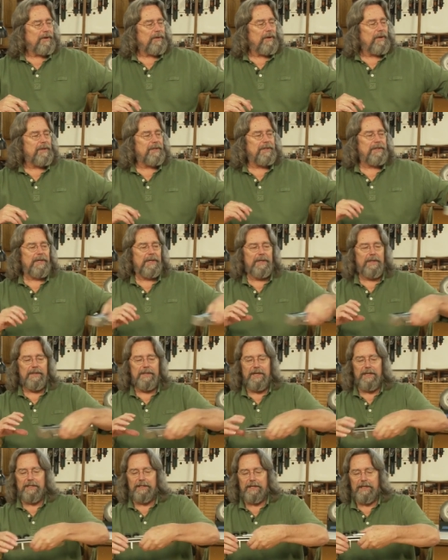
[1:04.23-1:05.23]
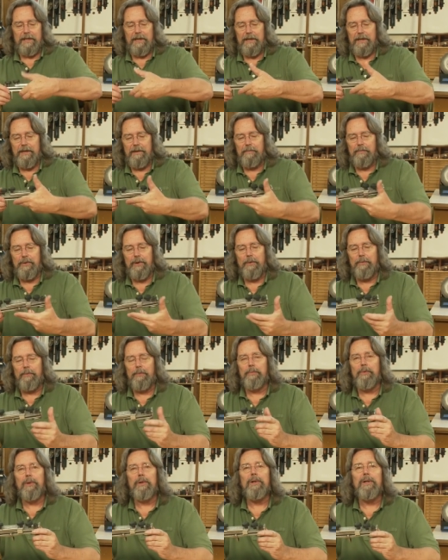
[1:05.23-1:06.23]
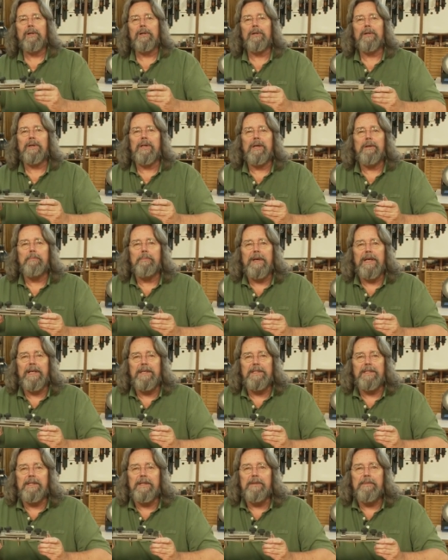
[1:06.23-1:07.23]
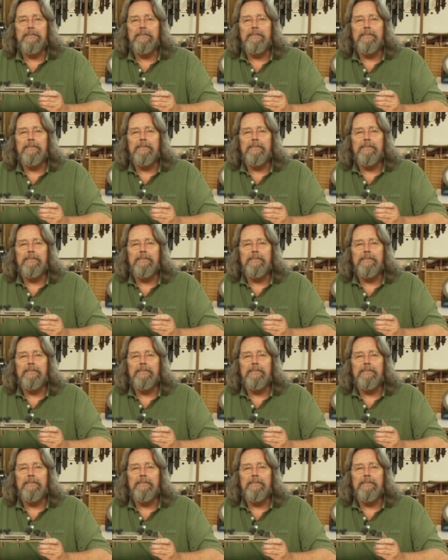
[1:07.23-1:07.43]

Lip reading: across this improbable looking beast,